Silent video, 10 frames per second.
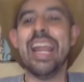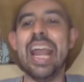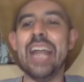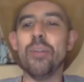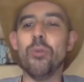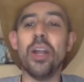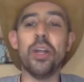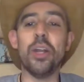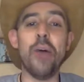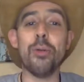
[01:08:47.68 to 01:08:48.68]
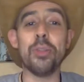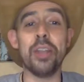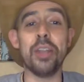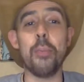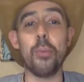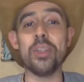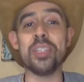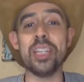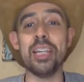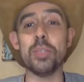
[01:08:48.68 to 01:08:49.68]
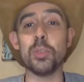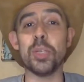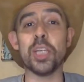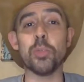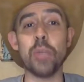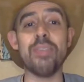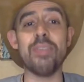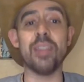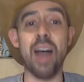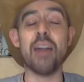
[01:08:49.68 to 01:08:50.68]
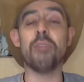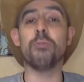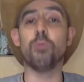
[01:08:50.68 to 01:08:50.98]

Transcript: And want to know why we're the #1 team is because we have a lot of